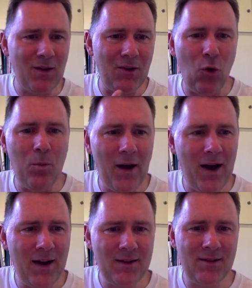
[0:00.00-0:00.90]
go
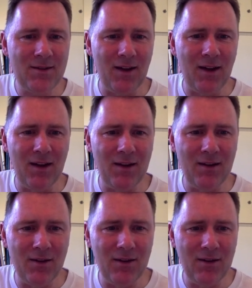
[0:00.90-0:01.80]
back and
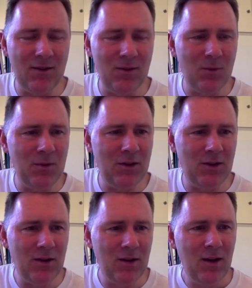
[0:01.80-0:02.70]
disappear
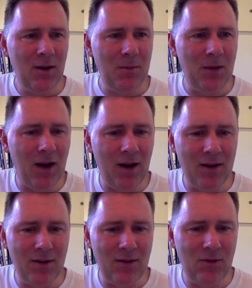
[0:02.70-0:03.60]

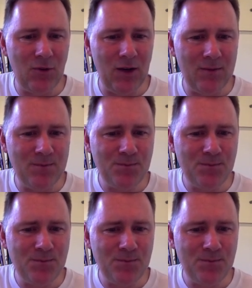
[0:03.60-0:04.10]
behind the screen.